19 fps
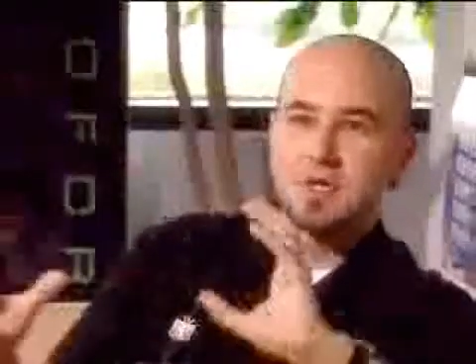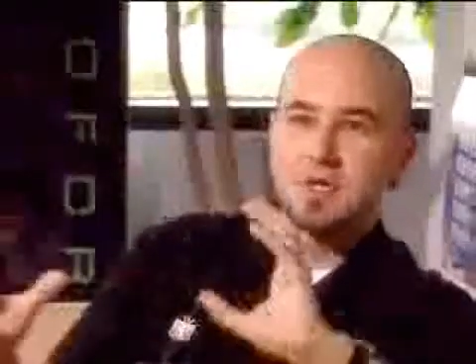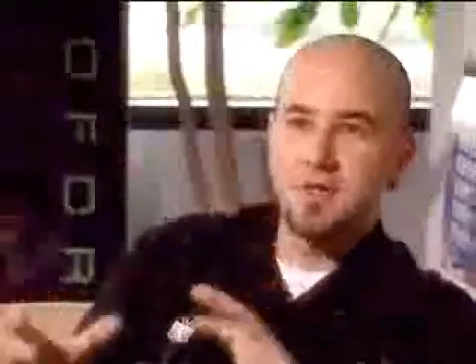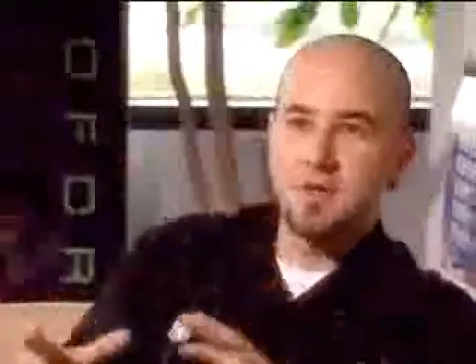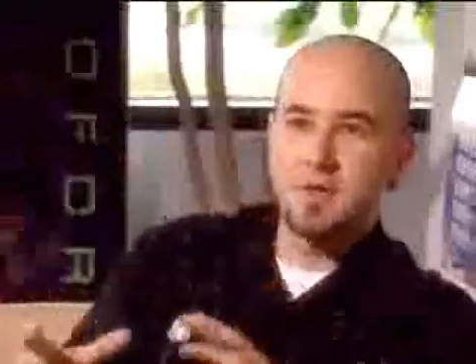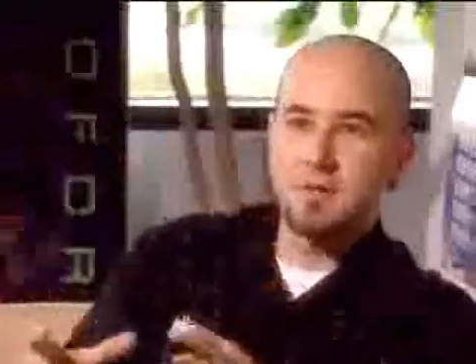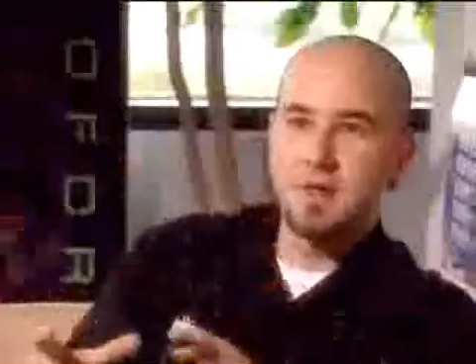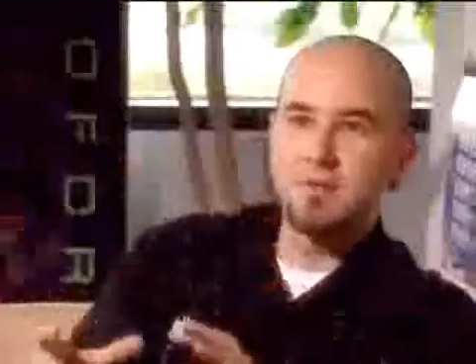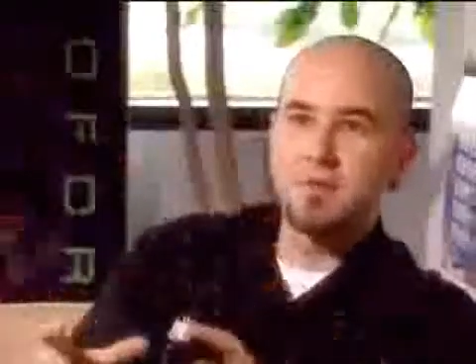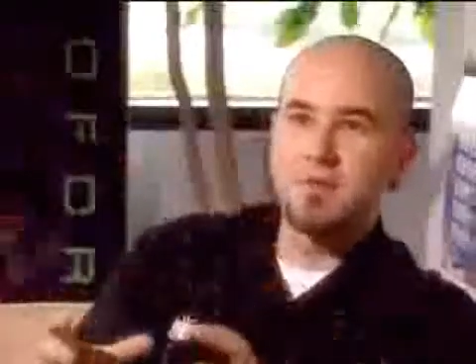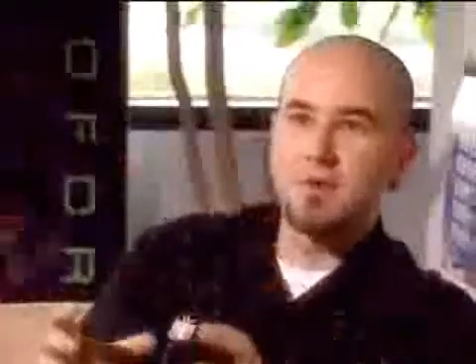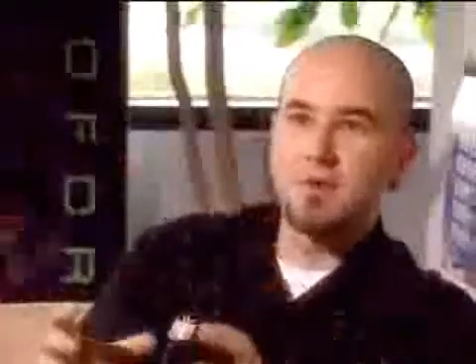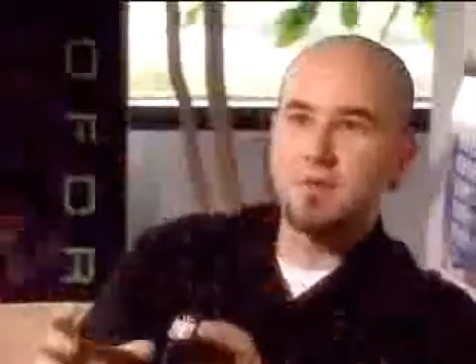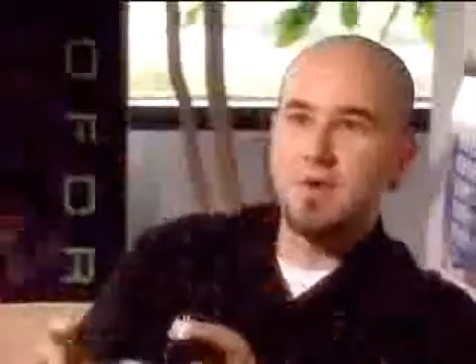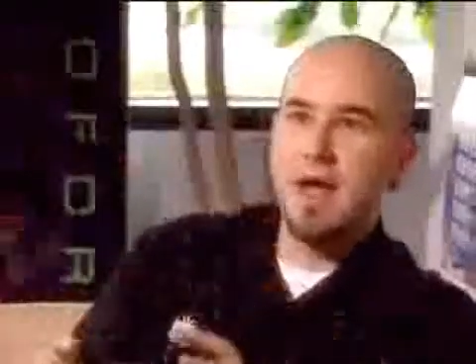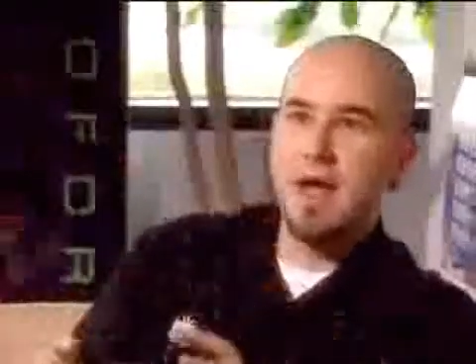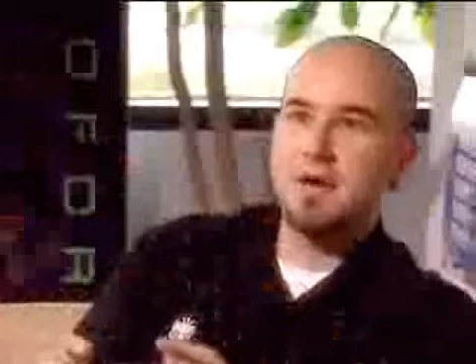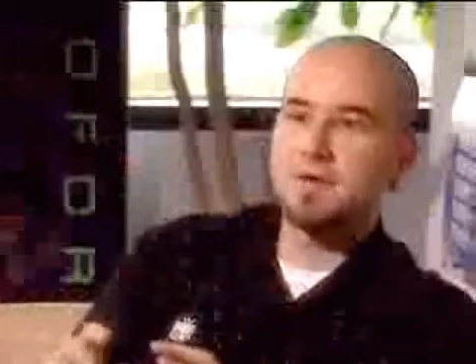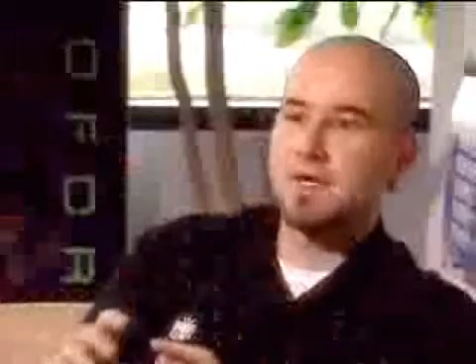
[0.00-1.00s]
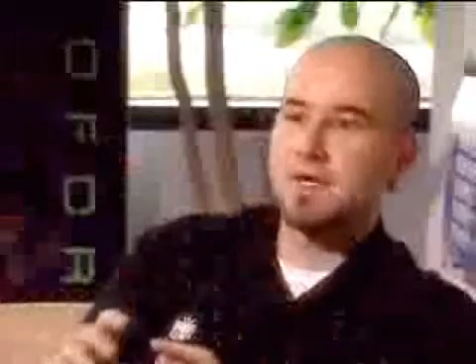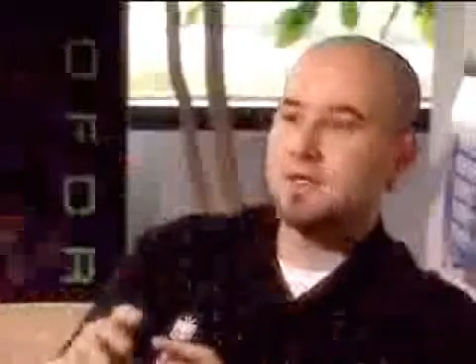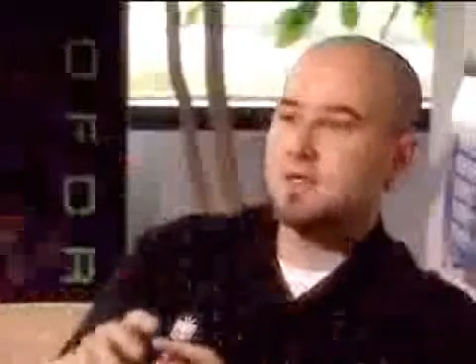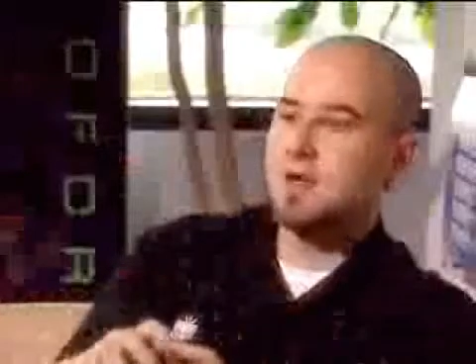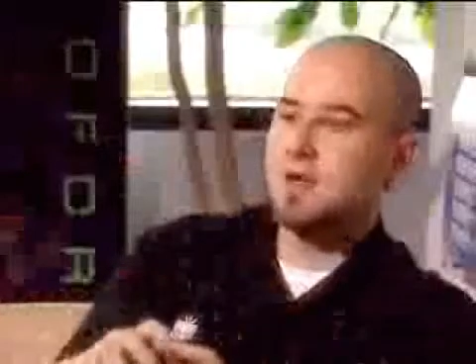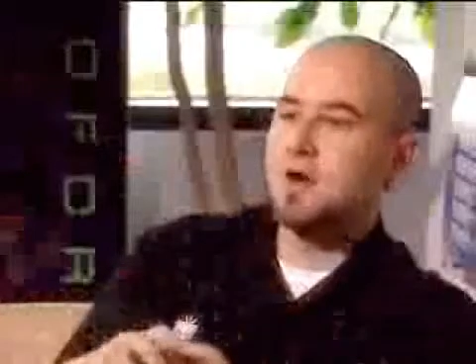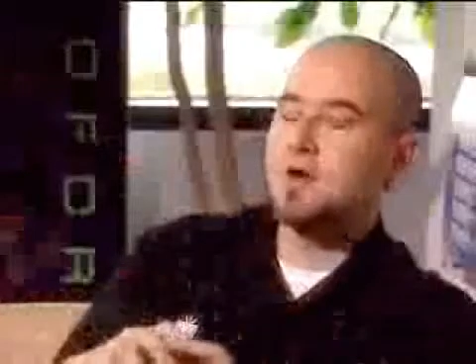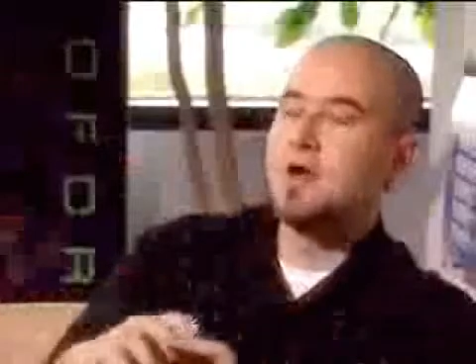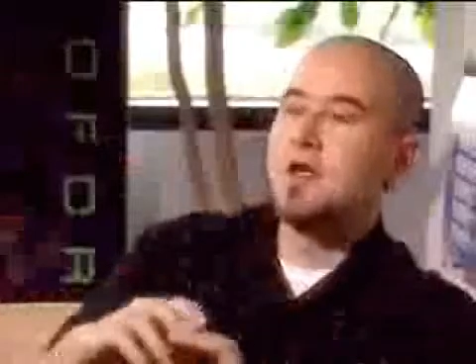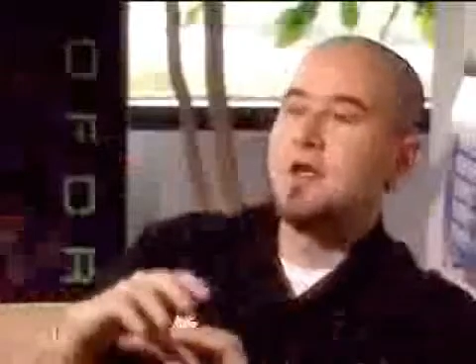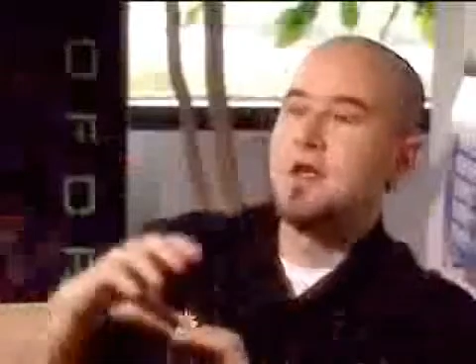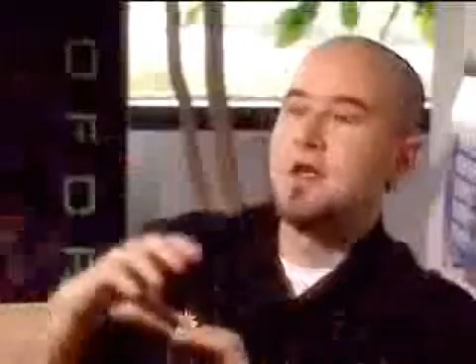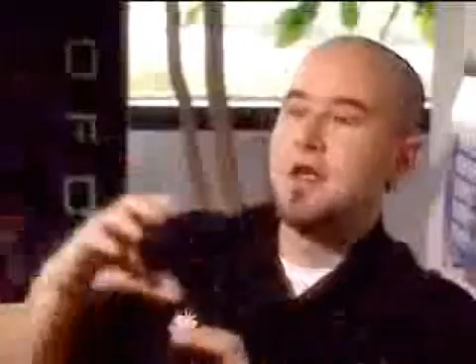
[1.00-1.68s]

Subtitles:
and the people who are crafting. So